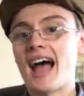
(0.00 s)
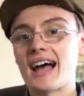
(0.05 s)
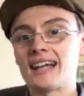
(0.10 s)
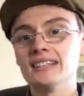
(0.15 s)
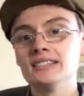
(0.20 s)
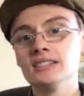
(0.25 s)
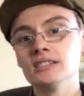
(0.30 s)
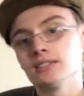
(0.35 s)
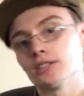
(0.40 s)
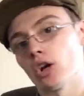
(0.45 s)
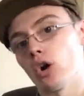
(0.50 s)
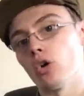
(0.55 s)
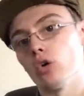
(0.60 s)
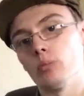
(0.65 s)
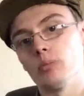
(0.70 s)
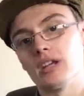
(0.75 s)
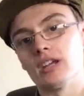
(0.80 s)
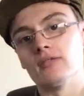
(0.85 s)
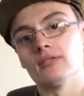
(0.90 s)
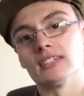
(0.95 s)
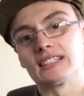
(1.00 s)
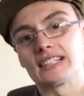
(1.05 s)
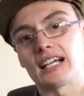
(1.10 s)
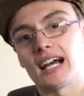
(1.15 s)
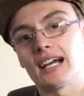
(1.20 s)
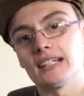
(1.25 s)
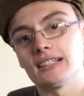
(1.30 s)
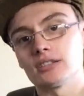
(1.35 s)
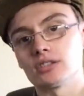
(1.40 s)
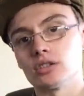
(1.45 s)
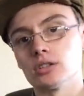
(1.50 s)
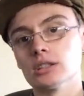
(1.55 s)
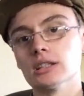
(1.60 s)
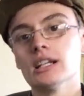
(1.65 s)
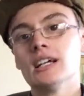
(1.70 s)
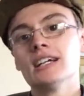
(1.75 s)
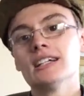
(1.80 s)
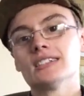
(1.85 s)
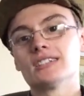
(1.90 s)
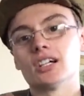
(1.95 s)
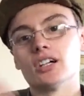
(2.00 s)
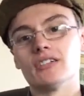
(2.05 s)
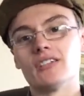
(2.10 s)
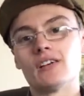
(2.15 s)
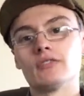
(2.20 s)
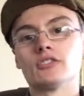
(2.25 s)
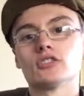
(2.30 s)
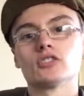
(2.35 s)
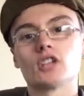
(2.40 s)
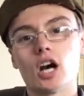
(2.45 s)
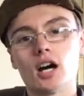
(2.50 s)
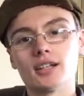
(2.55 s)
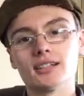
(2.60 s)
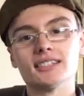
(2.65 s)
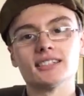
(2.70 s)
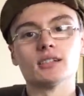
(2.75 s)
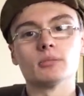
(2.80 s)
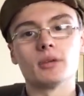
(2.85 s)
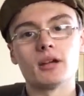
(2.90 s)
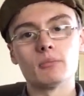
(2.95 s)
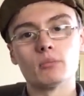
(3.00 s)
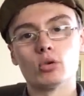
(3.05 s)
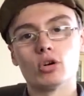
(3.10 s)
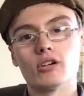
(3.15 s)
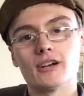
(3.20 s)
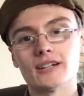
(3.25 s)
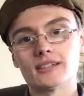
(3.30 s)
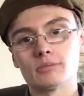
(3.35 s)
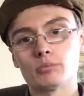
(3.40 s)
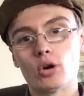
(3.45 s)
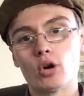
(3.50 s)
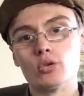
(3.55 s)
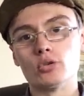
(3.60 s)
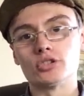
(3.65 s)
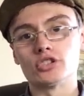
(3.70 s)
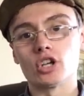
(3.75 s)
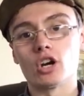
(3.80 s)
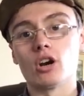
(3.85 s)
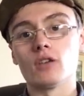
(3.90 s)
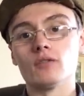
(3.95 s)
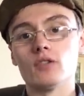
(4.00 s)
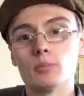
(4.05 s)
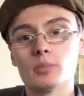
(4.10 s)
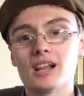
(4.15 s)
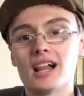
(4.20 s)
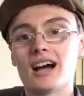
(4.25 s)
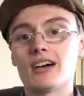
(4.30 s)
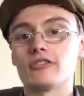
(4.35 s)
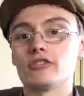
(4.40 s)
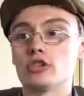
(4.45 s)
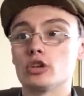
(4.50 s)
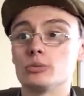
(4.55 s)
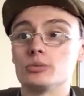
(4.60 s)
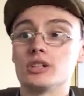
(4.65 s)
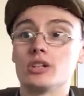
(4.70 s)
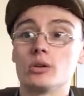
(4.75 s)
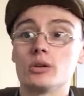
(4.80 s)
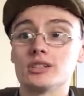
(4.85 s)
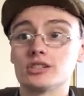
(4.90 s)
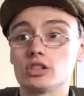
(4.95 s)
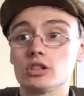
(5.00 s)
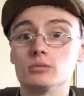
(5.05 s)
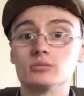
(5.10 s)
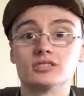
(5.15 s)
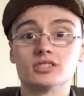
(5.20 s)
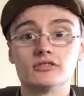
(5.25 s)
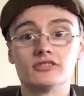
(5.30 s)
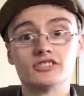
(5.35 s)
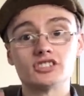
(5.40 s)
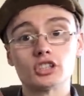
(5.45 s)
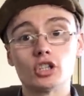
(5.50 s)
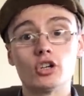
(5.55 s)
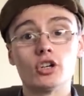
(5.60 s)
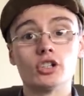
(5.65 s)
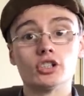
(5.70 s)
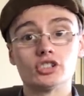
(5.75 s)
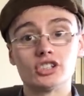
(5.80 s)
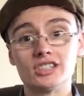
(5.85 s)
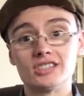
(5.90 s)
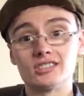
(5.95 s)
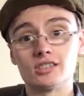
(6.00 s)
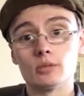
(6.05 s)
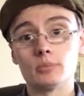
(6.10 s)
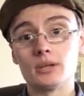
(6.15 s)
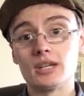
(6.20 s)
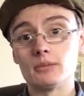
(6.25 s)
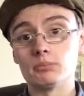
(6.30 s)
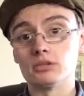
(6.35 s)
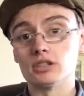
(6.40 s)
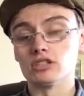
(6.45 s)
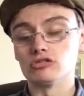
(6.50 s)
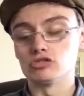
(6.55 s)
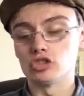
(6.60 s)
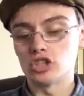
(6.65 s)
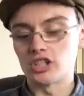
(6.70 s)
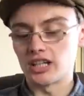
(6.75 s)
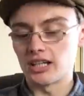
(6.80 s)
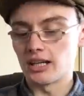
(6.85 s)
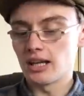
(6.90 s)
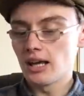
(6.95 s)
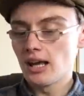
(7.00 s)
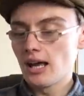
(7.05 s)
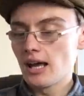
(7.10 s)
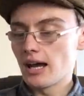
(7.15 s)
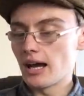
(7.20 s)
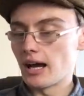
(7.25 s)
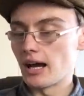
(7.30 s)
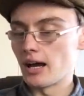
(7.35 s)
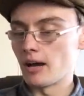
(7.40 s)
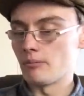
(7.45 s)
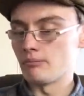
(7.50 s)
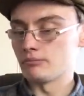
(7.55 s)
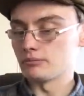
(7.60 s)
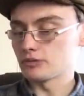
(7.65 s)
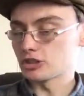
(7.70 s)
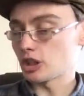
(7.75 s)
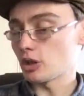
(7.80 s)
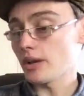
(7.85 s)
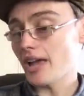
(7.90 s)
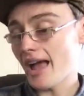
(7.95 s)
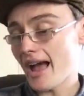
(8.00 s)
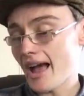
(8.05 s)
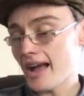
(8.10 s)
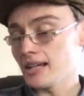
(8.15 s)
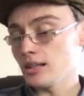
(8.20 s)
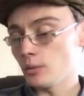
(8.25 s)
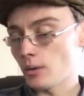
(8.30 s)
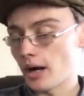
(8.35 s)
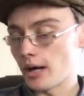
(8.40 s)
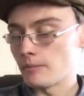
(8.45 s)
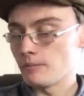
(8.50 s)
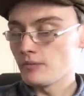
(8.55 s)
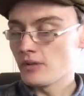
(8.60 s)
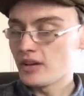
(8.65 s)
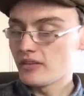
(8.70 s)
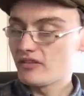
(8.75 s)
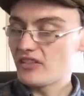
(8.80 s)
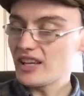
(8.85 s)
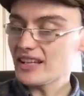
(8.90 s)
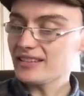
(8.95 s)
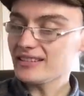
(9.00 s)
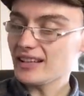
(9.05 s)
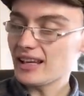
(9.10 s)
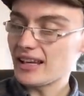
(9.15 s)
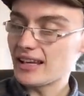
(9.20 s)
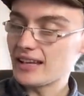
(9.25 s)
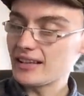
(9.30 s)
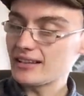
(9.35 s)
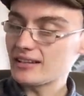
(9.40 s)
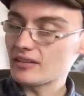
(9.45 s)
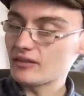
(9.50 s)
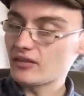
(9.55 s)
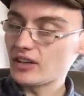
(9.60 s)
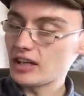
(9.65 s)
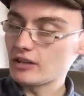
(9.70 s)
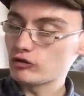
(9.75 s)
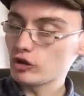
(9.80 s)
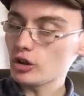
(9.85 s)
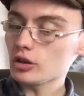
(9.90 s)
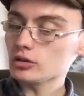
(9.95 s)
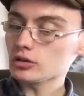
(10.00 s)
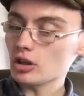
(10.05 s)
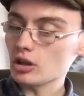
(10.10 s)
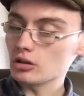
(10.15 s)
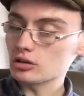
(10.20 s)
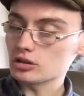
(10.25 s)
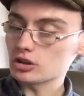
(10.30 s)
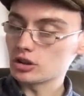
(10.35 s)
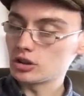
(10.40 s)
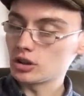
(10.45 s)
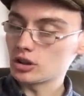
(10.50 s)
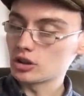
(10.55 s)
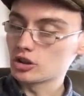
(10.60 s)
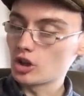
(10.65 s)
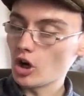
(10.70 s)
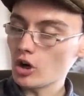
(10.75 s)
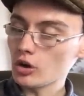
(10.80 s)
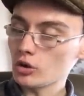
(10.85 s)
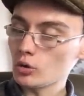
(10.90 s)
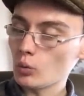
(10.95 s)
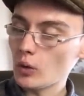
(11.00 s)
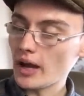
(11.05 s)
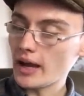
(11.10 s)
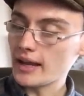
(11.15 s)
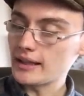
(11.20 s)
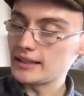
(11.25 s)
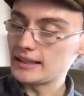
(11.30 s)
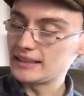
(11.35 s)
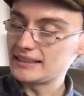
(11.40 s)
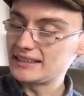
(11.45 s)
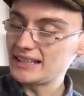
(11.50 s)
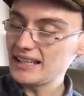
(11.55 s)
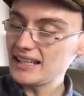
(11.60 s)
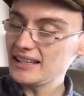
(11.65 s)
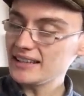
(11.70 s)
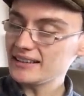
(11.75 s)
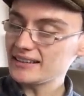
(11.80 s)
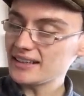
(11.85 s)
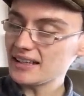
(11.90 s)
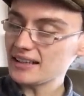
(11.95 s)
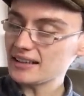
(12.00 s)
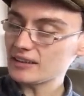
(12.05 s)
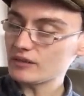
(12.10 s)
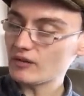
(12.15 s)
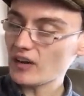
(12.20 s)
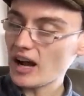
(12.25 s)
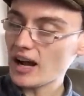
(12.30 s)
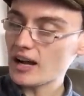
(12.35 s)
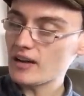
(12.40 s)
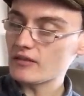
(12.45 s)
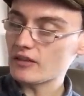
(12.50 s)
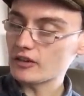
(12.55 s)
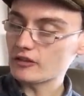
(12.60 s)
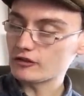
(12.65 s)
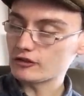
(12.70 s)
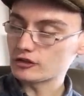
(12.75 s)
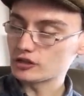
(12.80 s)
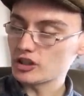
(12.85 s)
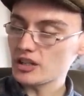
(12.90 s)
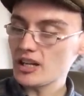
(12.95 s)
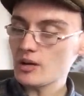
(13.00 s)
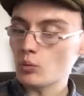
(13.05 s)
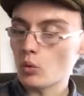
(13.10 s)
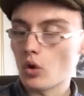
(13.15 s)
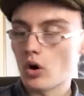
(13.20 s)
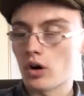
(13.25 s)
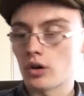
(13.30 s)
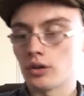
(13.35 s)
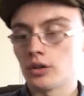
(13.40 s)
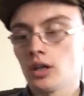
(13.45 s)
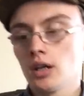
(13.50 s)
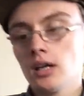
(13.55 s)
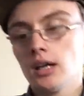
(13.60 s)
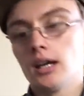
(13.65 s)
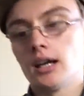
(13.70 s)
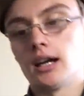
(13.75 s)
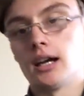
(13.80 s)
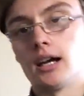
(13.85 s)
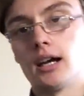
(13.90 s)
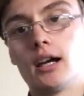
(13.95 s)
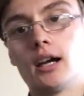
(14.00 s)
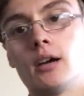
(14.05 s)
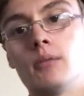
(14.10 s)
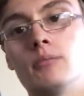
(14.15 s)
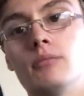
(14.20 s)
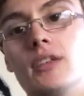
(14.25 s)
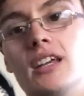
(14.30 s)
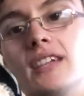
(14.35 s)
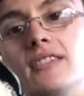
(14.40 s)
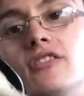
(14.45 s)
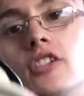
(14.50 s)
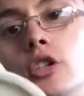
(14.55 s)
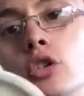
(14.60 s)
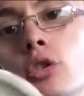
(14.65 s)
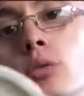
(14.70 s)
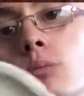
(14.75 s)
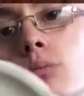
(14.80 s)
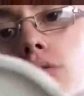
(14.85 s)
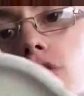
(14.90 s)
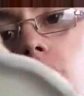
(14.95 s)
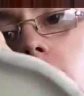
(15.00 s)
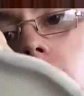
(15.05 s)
and Toby in the title, so then we've got a little bit more exposure on the platform, you know, in terms of searches that people are running. Um, so yeah, anyway, this is the Royal Doulton Gone Away D6531 um, is the number